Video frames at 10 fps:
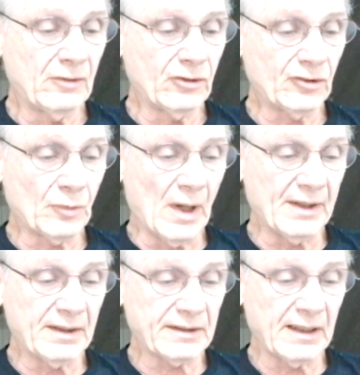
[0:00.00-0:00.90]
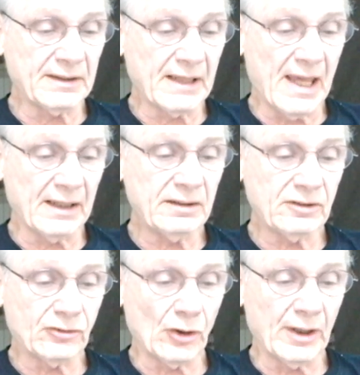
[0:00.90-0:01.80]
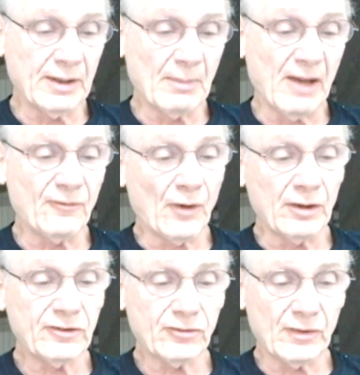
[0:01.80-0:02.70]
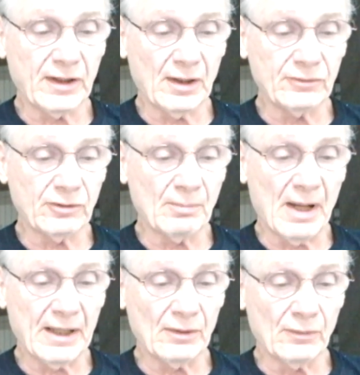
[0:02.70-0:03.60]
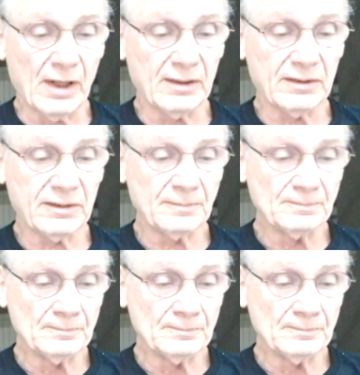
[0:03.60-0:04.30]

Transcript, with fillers: just want to say thanks, joined my first three hundred mile race.